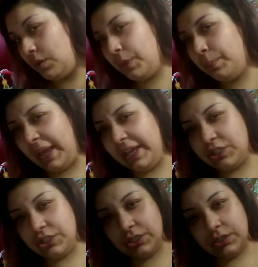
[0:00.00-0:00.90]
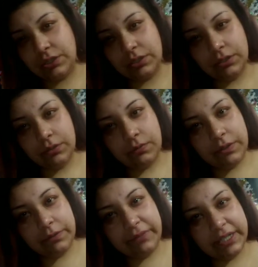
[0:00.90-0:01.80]
the patience.
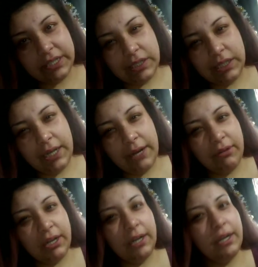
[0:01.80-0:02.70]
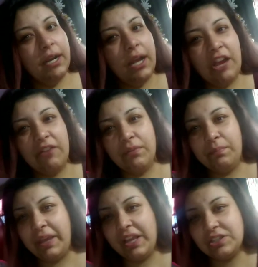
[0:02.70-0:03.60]
With my son, I really didn't have the
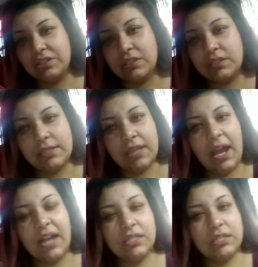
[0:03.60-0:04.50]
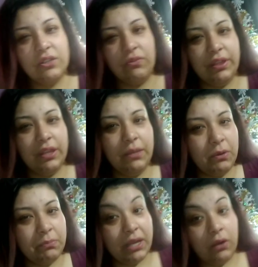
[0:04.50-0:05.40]
patience, since I had to deal with him
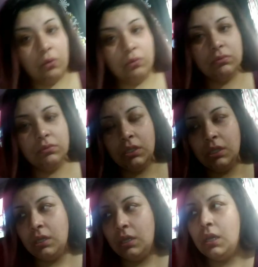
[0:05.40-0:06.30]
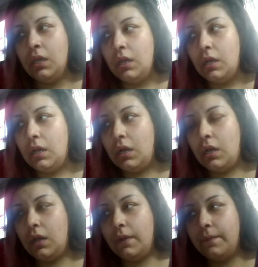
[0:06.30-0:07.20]
on my own.
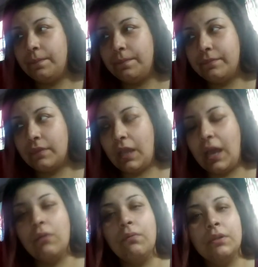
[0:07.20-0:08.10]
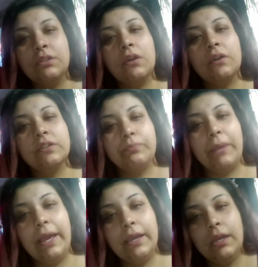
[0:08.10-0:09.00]
I don't want to talk
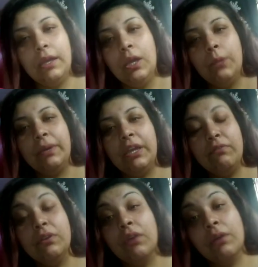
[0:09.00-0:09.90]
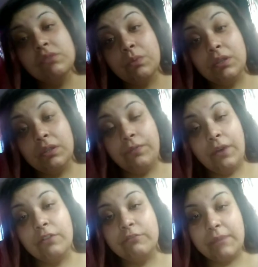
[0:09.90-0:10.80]
smack, but even though I with the
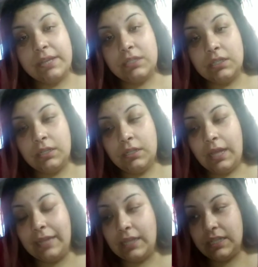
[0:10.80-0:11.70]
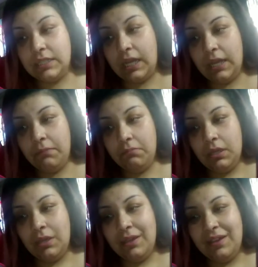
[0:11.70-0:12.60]
father of my son at that time,
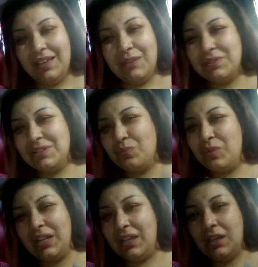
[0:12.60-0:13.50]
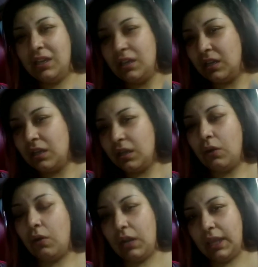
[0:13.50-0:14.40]
he wasn't really
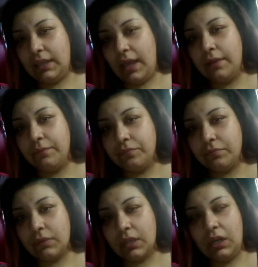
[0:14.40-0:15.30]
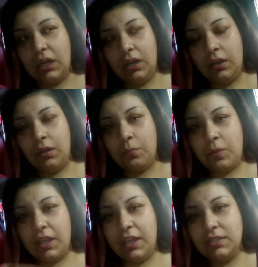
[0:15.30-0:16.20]
all like that.
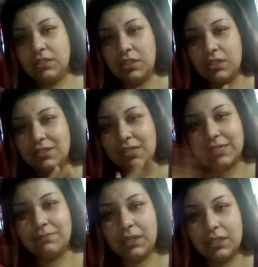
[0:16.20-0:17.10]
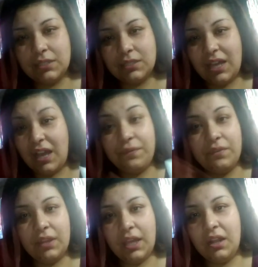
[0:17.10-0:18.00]
When he turned 6 months,
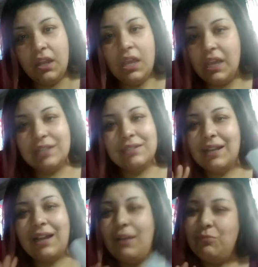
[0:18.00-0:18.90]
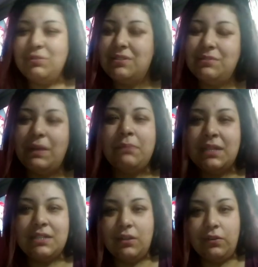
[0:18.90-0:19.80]
after that, it's like I was by
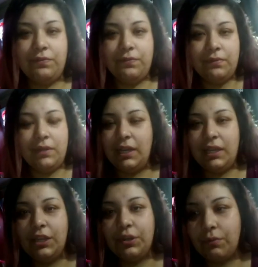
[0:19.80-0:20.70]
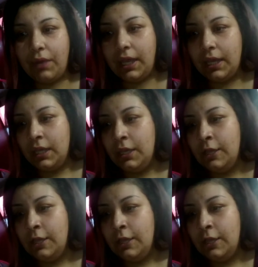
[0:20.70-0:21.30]
myself either way.